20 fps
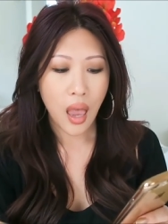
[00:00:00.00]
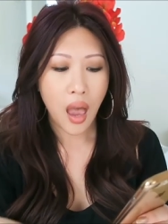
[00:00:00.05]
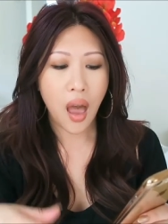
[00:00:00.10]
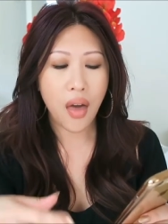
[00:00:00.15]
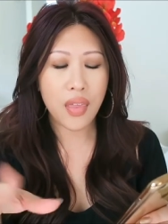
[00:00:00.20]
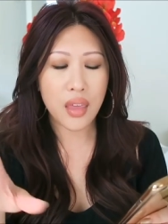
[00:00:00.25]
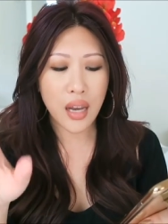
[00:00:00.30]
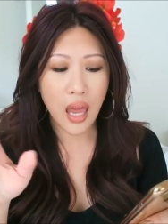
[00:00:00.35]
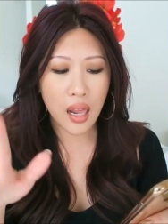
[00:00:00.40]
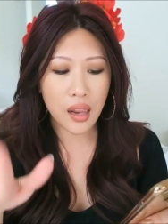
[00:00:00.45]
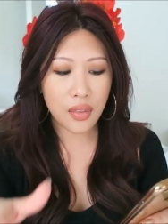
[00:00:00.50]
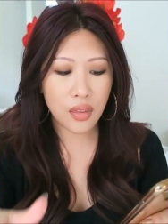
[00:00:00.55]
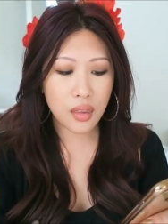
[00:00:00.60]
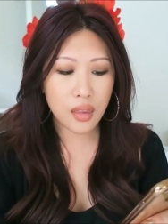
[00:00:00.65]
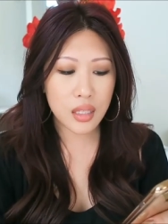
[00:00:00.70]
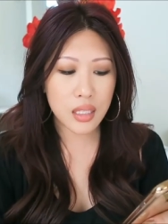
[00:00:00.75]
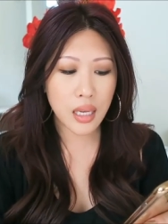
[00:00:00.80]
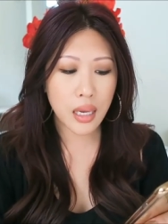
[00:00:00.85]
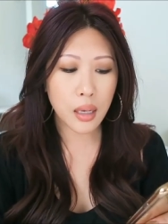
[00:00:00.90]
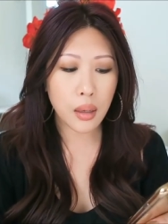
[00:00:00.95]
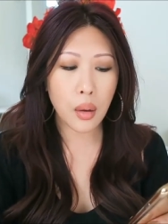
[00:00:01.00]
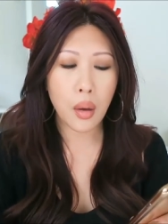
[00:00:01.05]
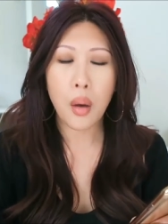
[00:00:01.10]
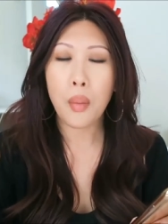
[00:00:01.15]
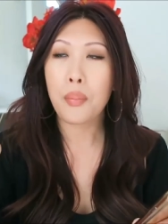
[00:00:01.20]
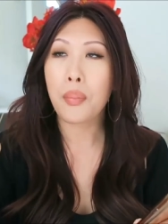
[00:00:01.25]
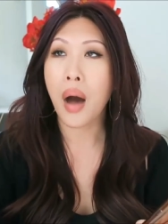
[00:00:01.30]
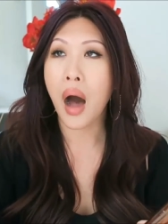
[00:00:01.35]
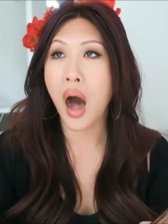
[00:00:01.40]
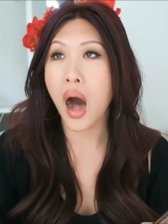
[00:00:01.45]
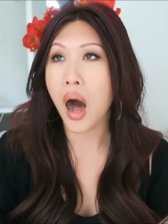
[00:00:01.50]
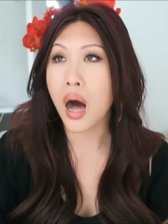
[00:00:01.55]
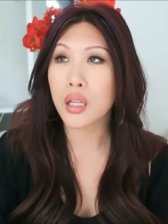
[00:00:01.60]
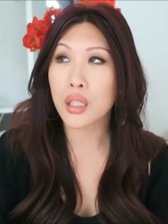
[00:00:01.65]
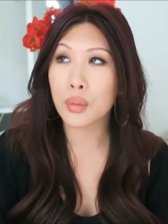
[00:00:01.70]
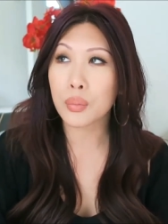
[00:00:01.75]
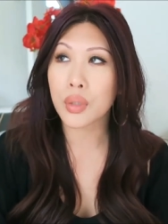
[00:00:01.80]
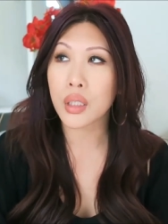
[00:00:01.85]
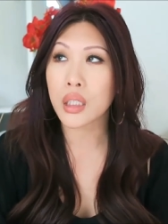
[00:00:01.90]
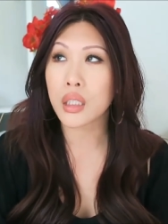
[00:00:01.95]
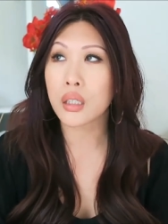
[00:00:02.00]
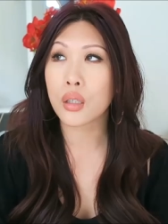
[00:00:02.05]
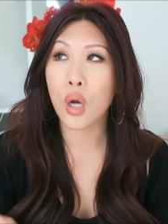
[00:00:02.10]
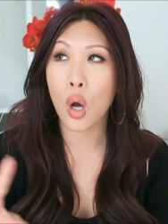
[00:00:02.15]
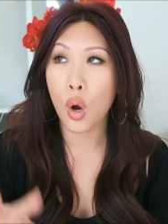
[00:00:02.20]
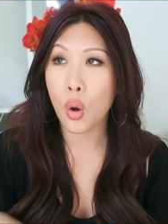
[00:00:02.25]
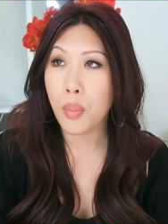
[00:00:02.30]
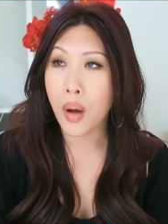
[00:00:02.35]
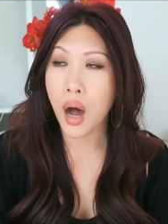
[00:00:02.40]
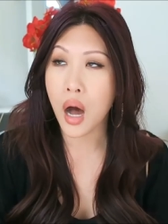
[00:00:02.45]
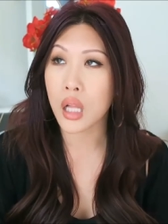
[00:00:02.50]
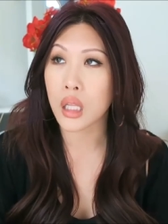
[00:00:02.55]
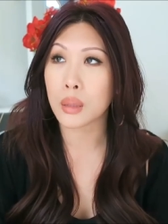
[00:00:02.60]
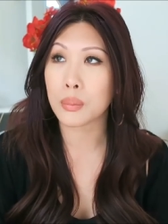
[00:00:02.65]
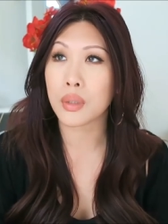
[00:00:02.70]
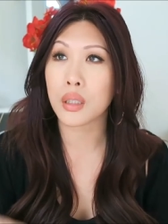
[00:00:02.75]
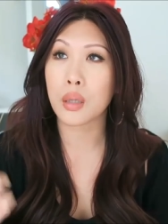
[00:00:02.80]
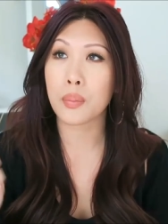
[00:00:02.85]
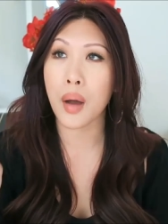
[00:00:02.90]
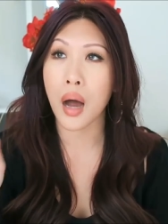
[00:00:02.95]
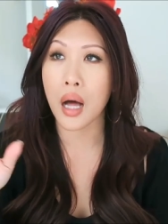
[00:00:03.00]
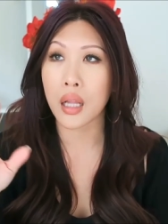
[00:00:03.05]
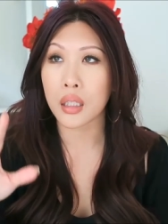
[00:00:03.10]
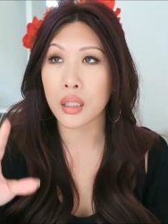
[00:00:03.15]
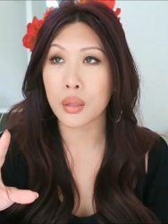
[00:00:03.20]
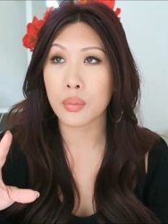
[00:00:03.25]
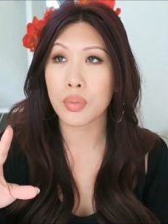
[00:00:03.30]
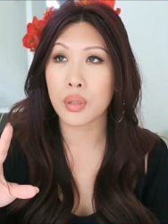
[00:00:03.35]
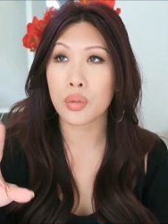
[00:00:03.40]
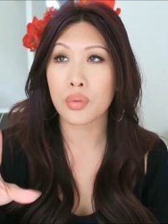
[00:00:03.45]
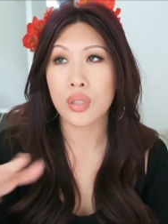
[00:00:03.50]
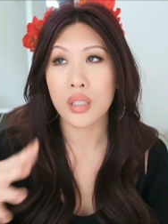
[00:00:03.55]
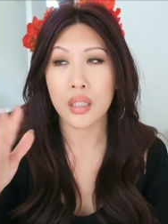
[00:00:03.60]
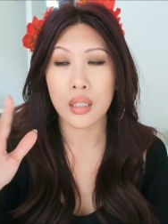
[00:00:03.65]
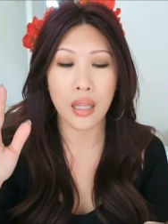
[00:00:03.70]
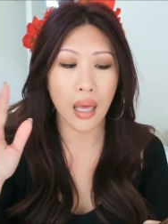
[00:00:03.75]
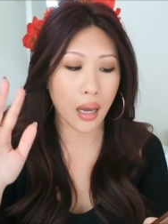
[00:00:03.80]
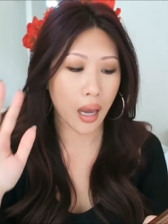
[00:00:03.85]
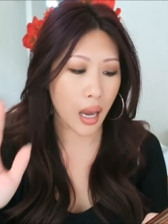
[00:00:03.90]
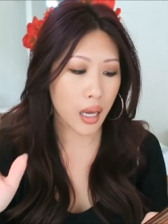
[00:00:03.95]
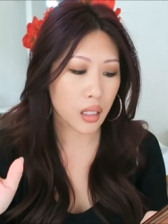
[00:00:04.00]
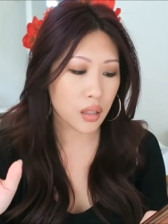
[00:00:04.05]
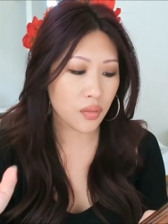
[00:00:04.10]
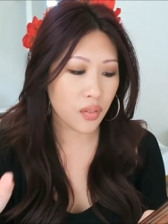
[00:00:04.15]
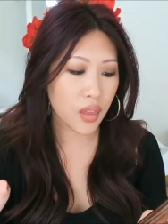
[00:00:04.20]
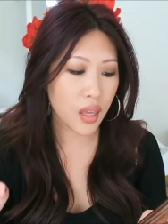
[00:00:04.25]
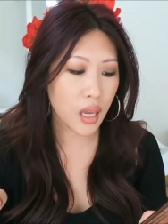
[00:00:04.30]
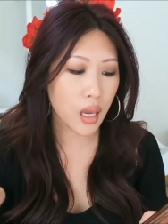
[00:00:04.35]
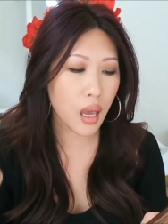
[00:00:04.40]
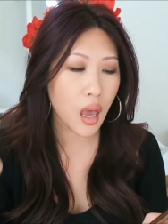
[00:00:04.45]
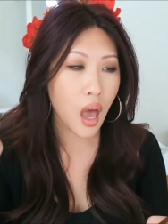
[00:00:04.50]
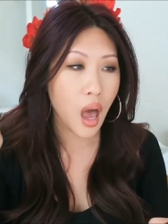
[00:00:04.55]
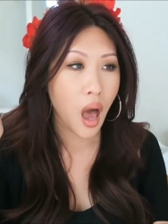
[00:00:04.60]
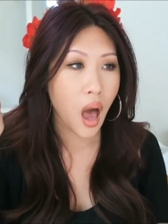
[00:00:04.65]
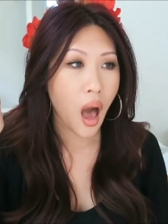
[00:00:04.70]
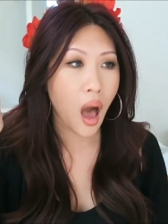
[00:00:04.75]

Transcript: And then anything that's like polymer, copolymer, polybutene, that kind of thing,